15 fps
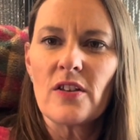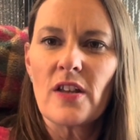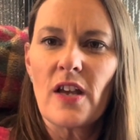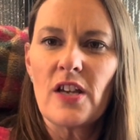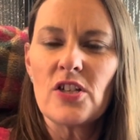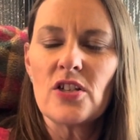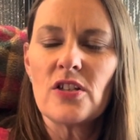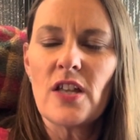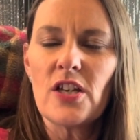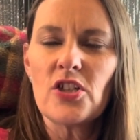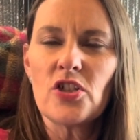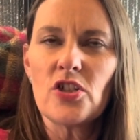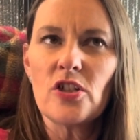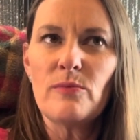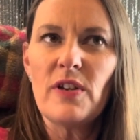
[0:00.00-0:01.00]
They
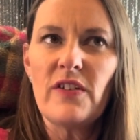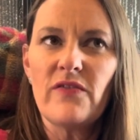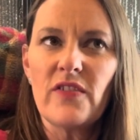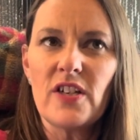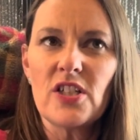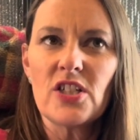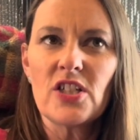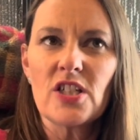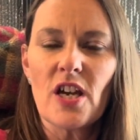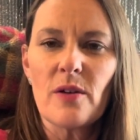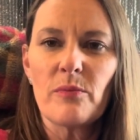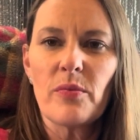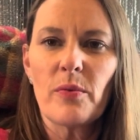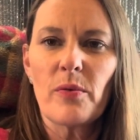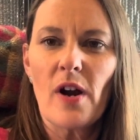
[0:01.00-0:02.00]
should be finished
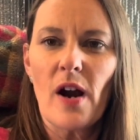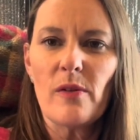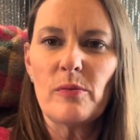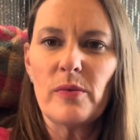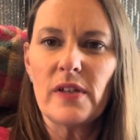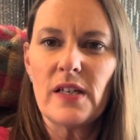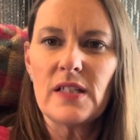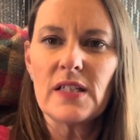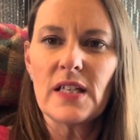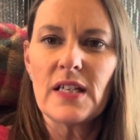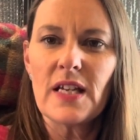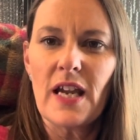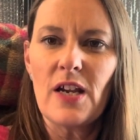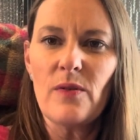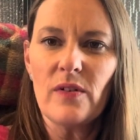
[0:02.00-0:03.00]
up probably
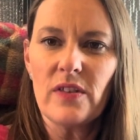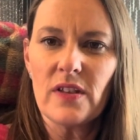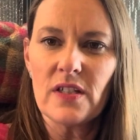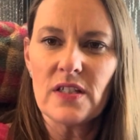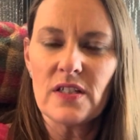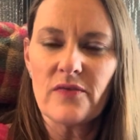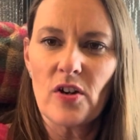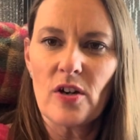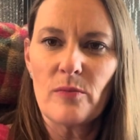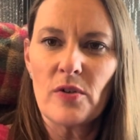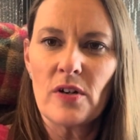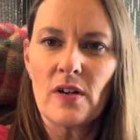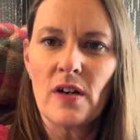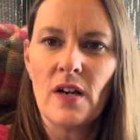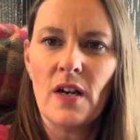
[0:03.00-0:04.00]
today with this
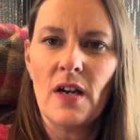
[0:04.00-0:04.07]
farmer,